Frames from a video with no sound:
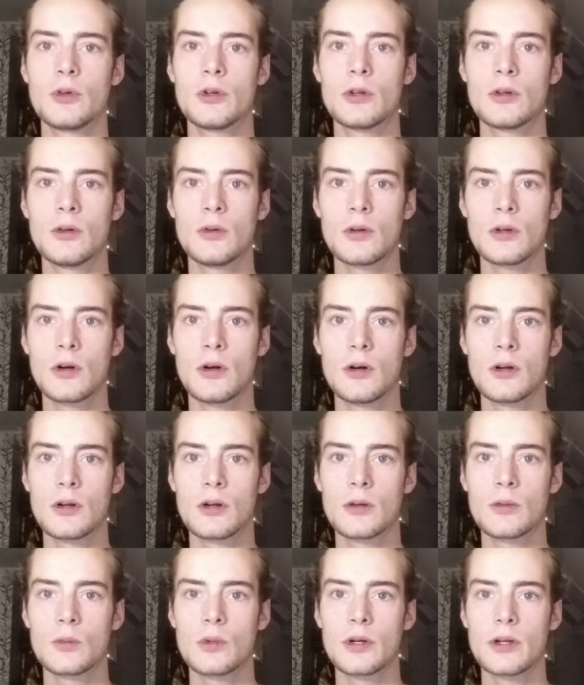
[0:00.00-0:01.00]
footnote
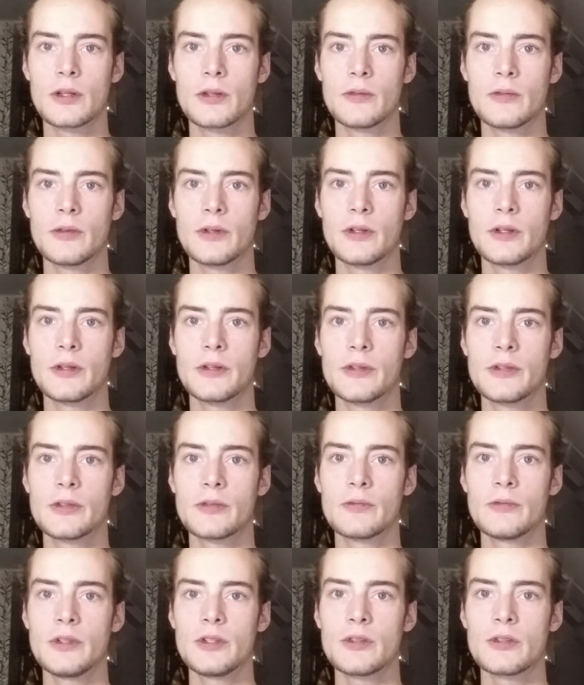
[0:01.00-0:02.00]
on what
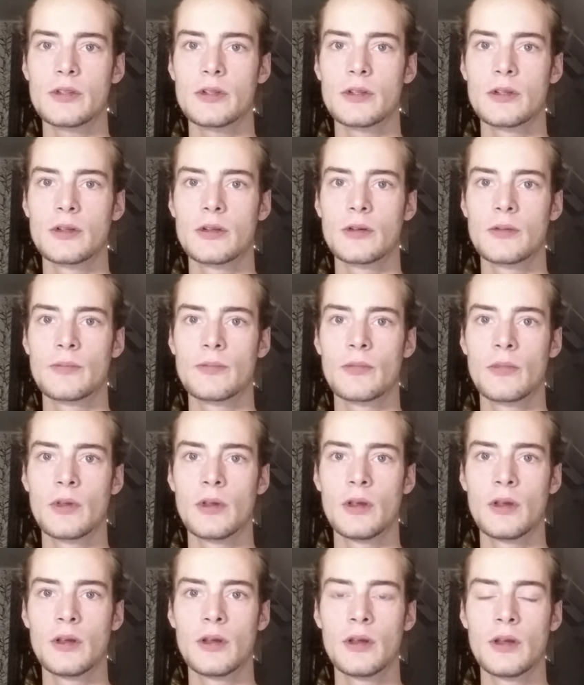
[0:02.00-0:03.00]
is vision.
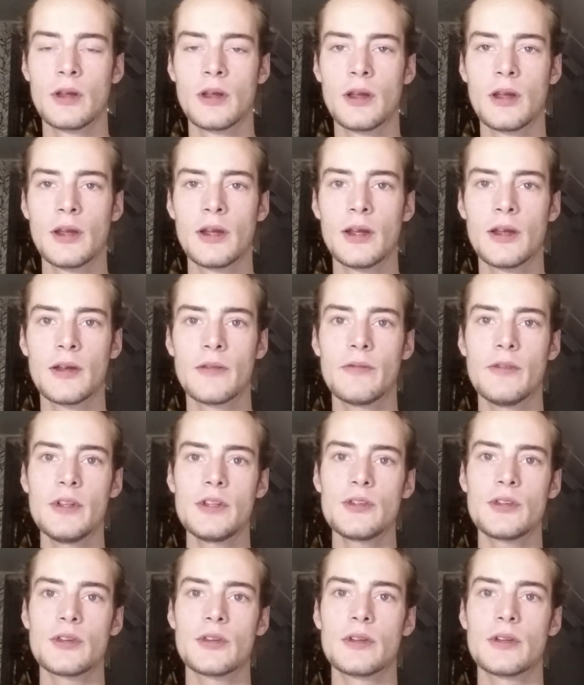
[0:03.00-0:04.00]

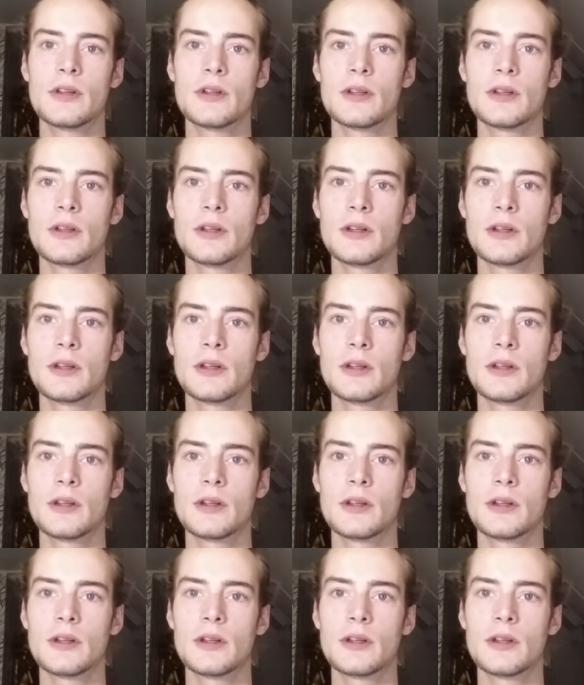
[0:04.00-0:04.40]
Vision